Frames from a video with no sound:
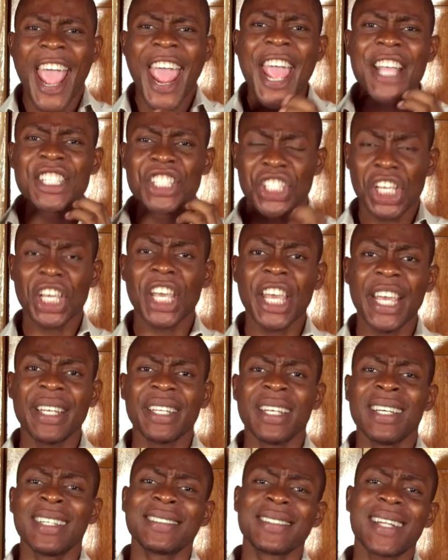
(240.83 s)
A chicken
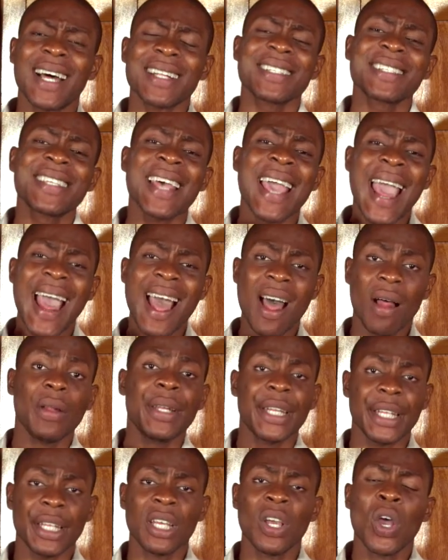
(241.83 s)
that is
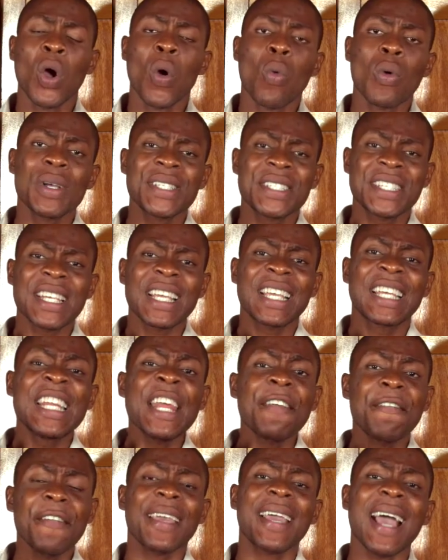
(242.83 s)
healthy will
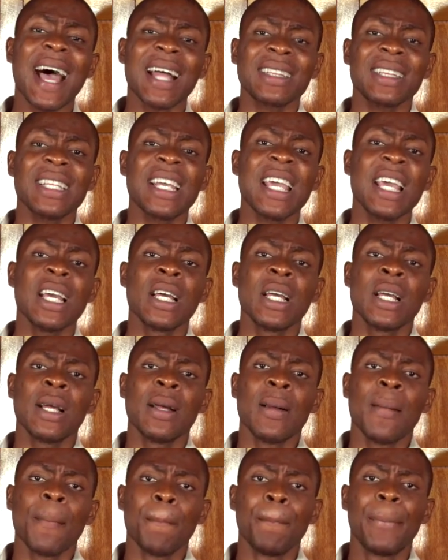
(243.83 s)
significantly
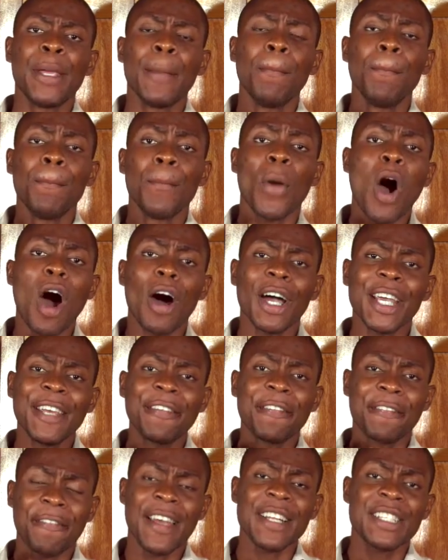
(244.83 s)
be more
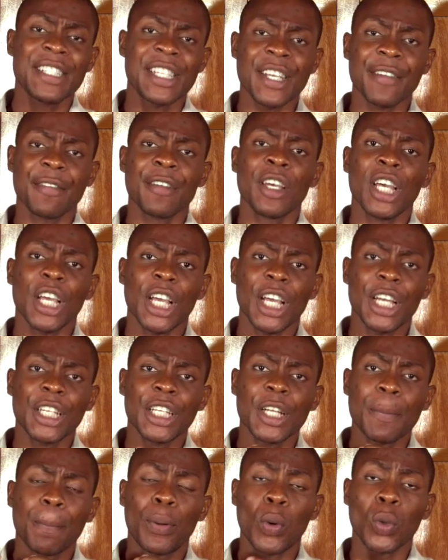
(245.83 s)
effective in
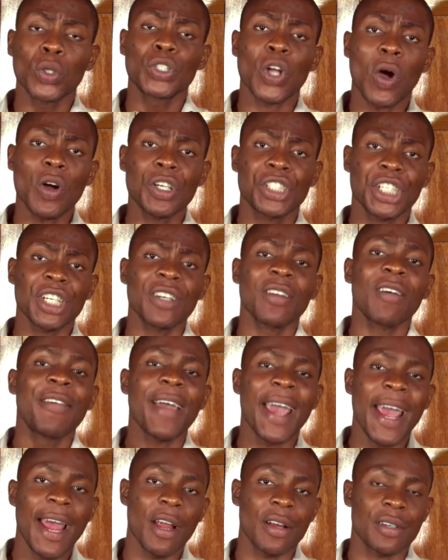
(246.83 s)
the production
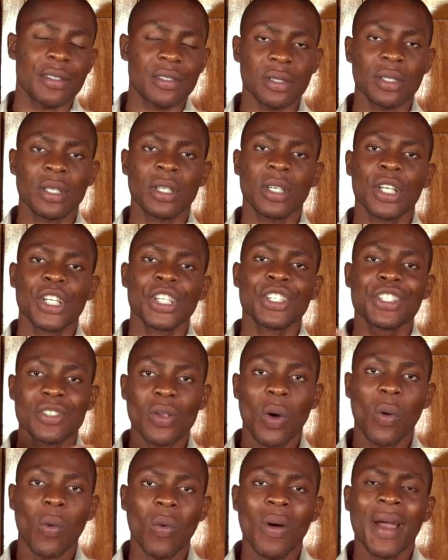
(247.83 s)
of eggs.
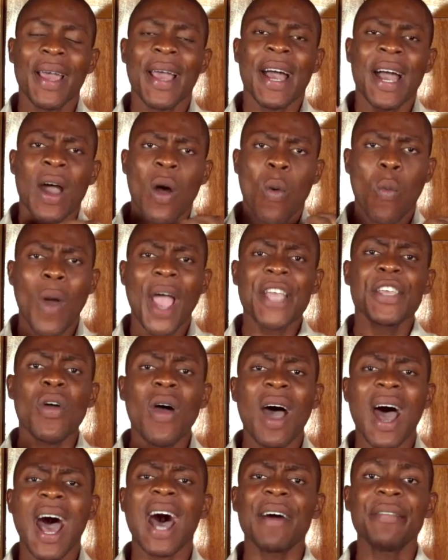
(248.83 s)
So when you
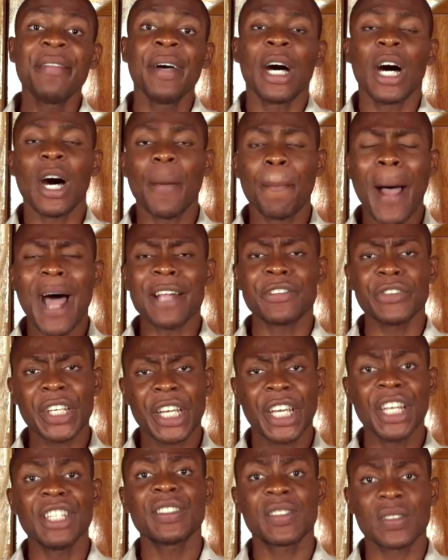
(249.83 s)
have a battery
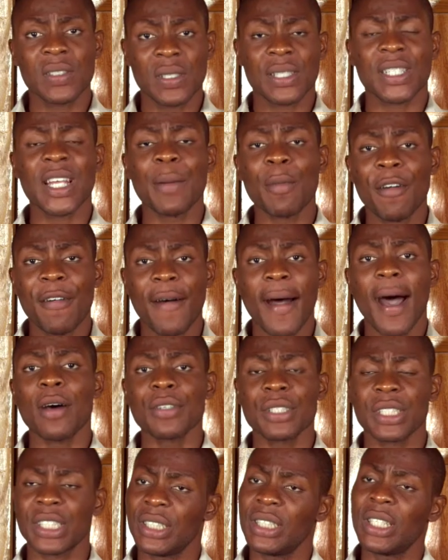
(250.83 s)
cage system of
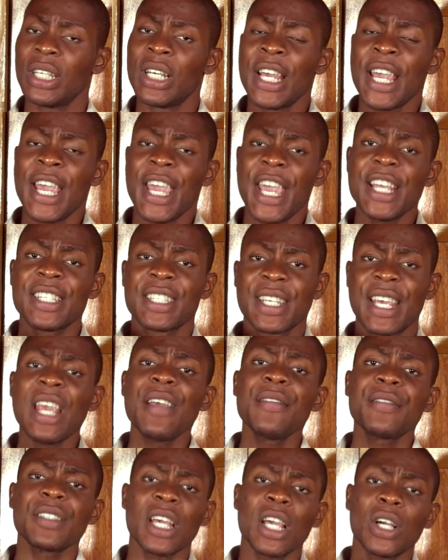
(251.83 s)
housing, it
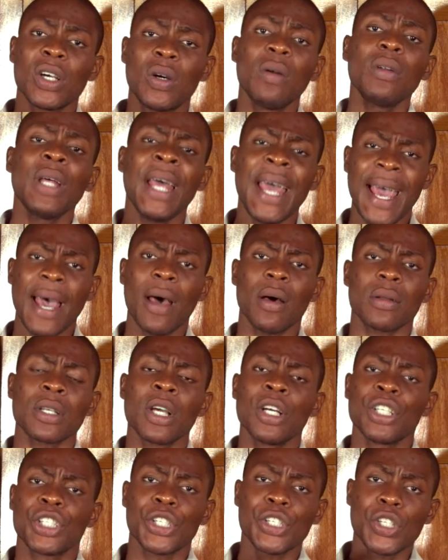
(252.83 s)
gives a good health
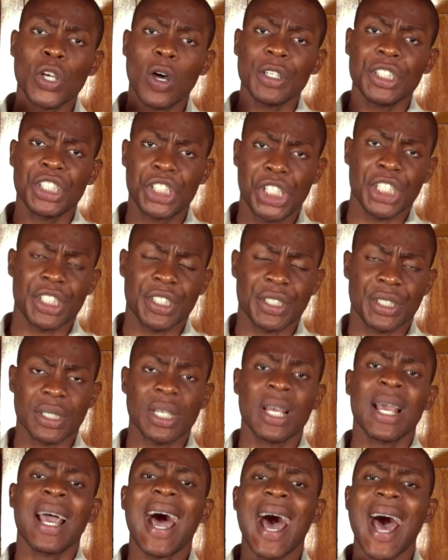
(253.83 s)
to your
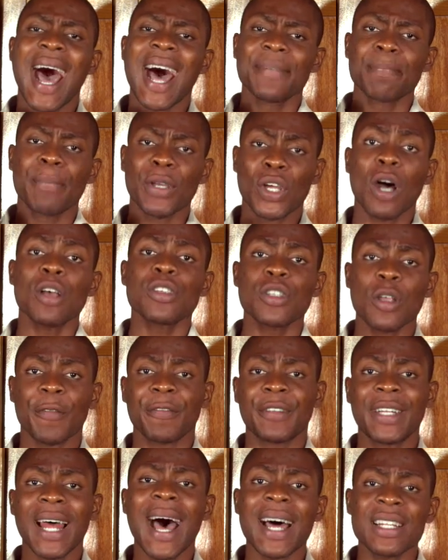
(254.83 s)
chicks, and because
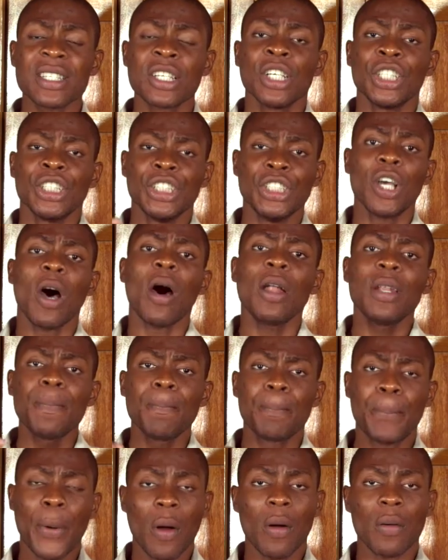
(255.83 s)
of that, your
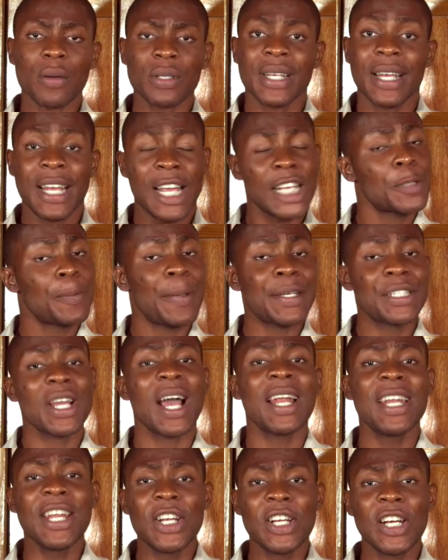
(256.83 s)
birds,
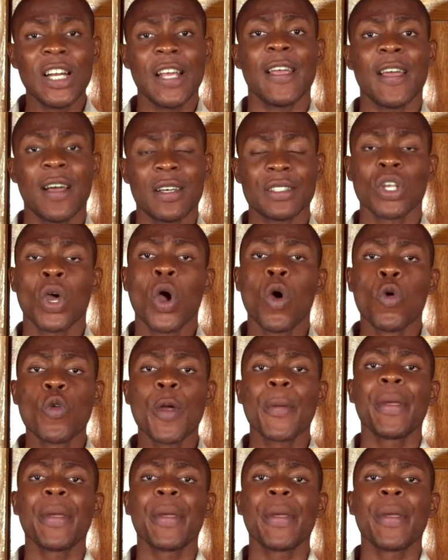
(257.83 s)
especially layers, will